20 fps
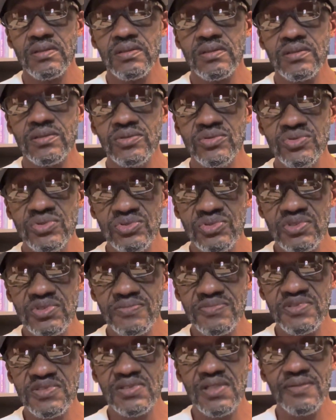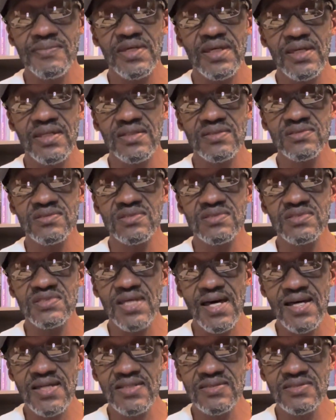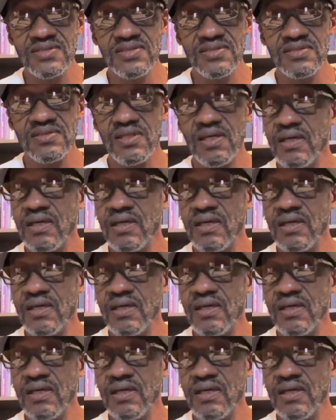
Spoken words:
Do you some stomach exercises.